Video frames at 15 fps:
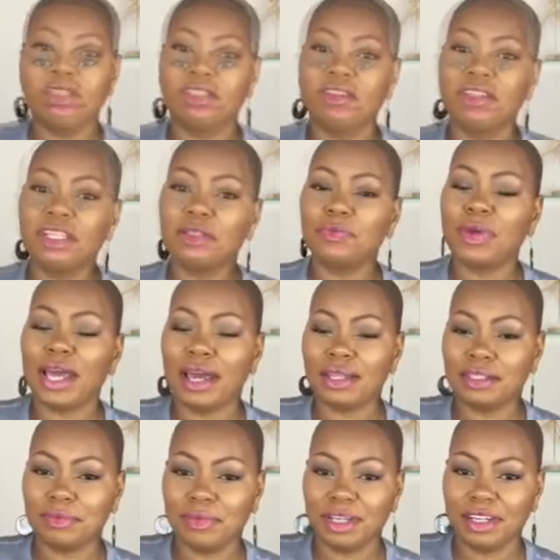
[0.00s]
So this
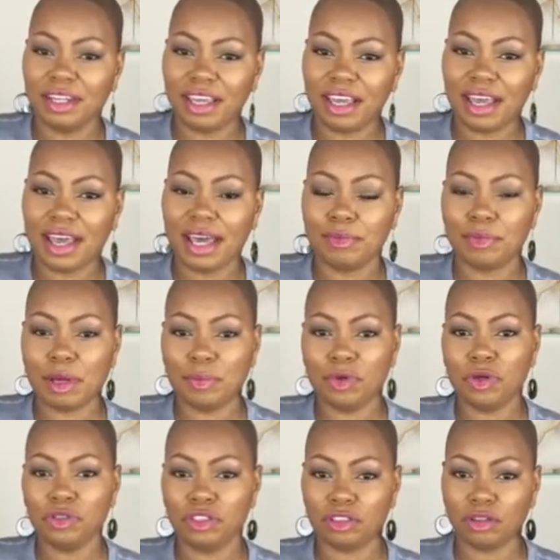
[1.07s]
past Monday, I had my
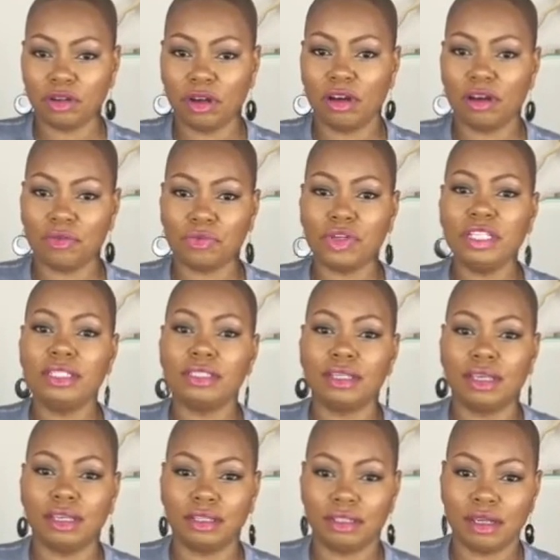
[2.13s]
most
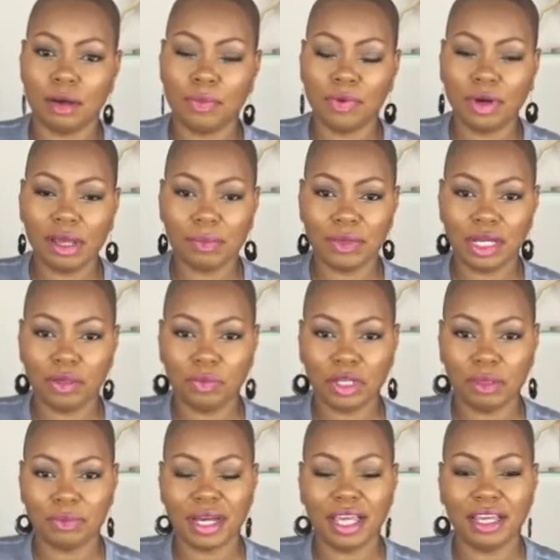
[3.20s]
recent appointment
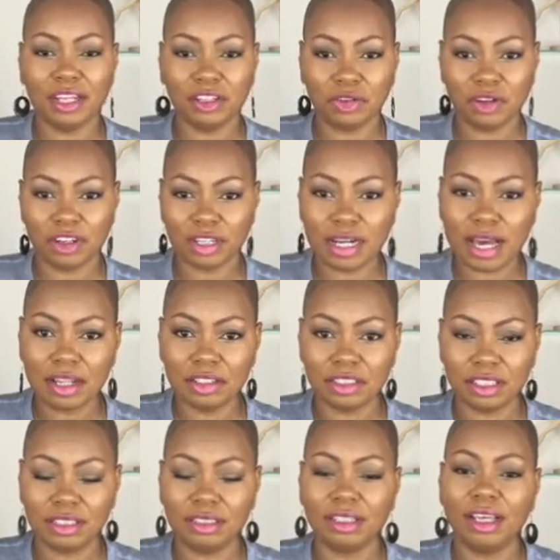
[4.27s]
with my
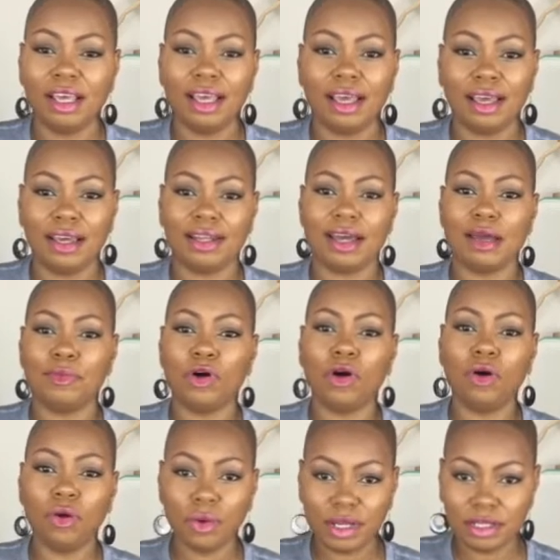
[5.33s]
endocrinologist. And I'm
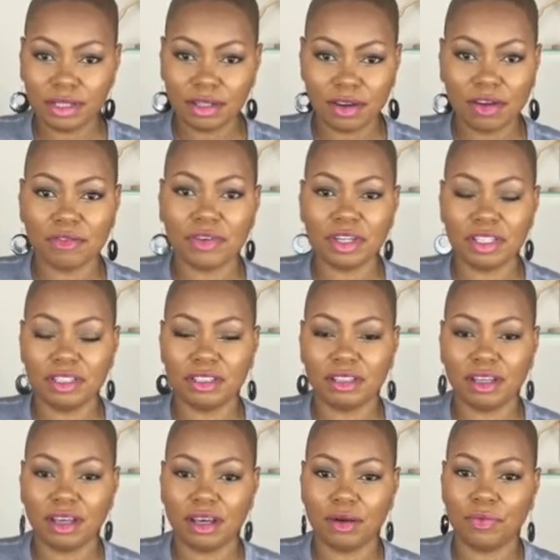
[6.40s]
always nervous
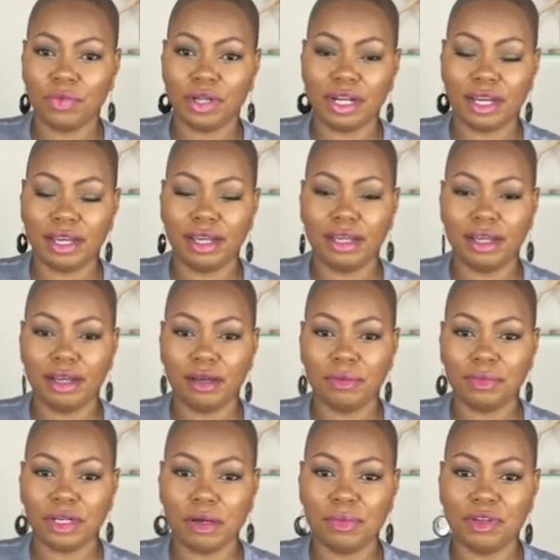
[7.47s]
when I
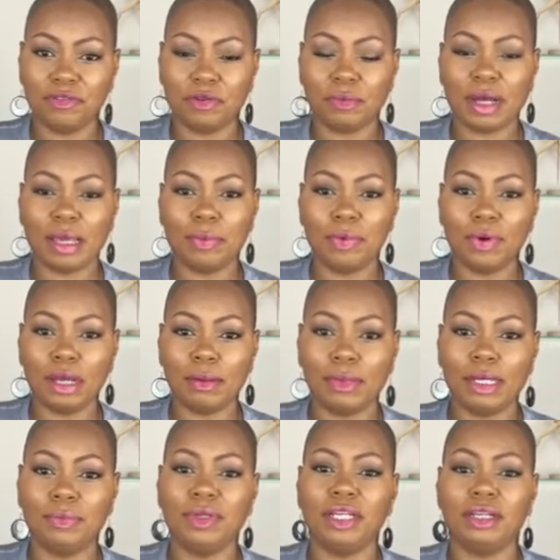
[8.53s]
come in for my
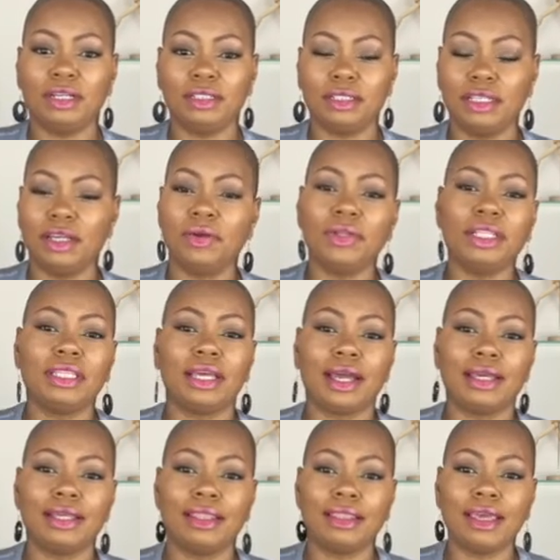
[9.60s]
appointment, because the only thing I
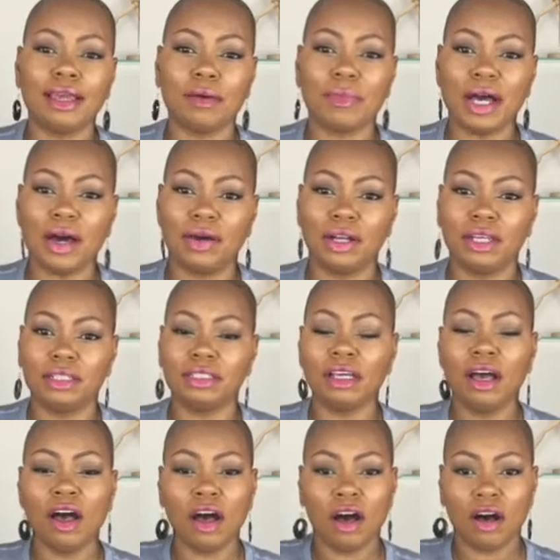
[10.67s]
can think about is
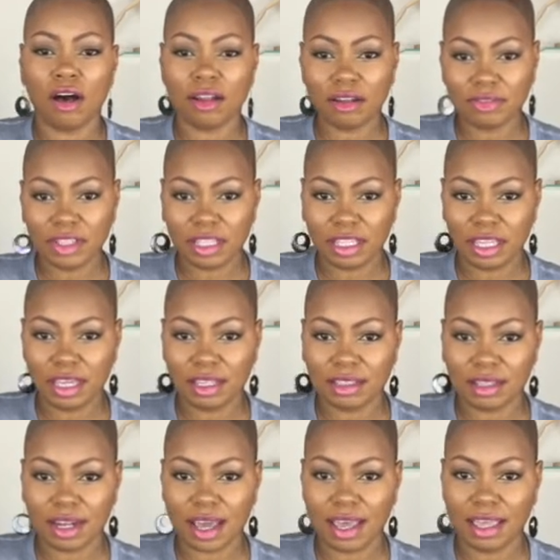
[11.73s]
all of the
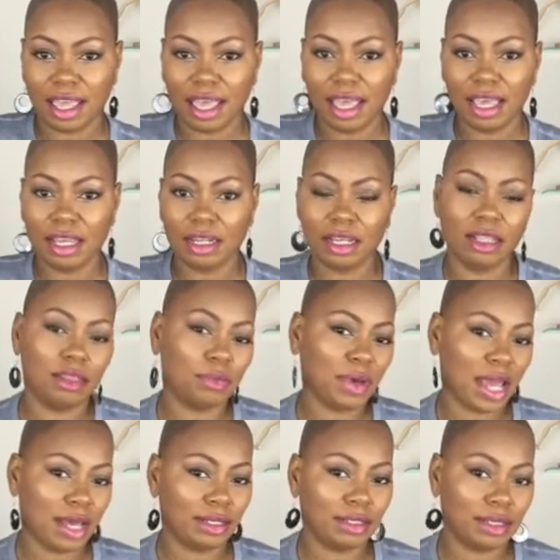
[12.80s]
things that I ate in the
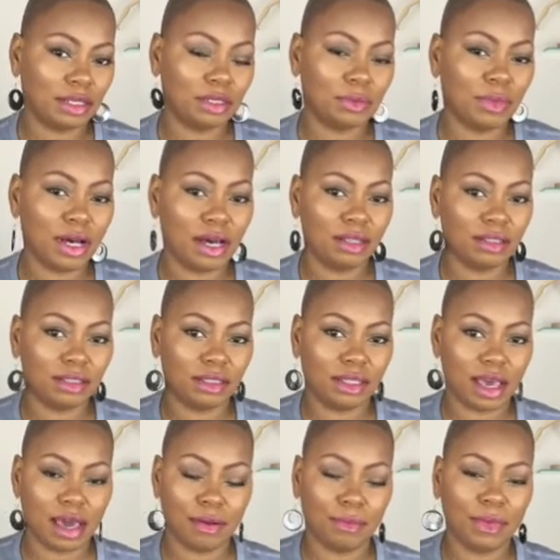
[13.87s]
past 6 months
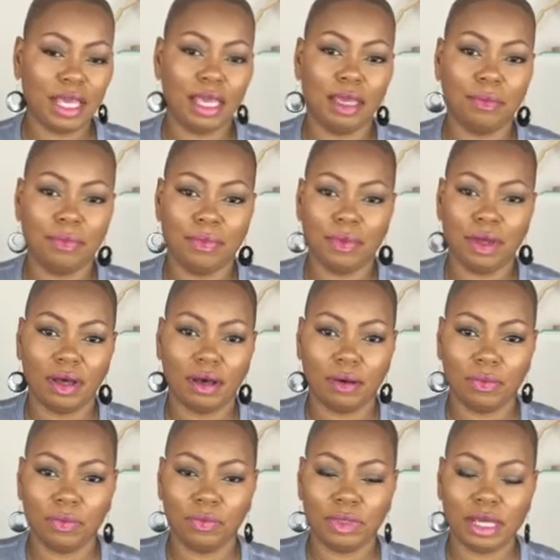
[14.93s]
that may
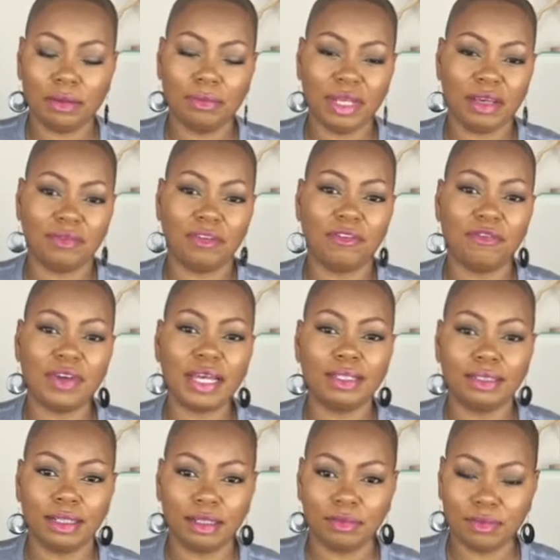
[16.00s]
have
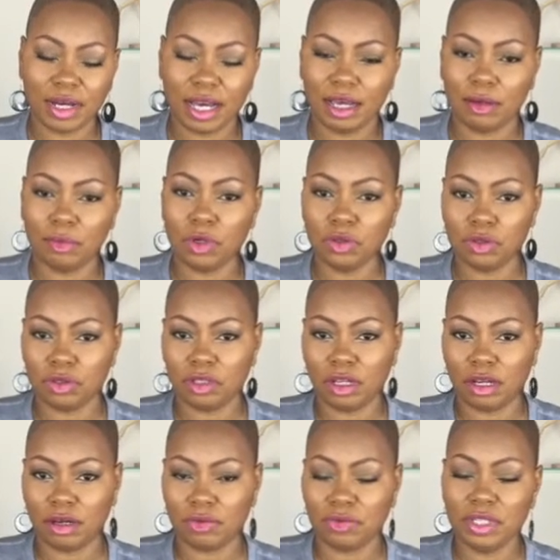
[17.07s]
affected my most
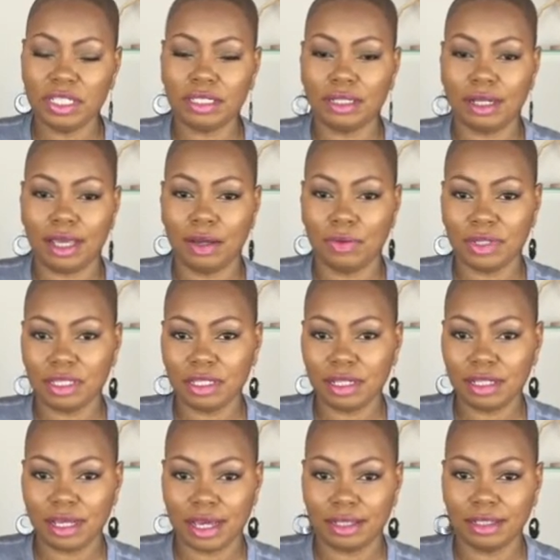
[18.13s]
recent
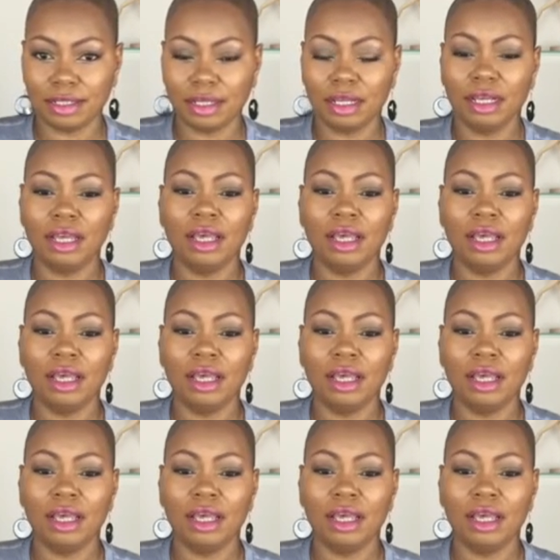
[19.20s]
A1C test.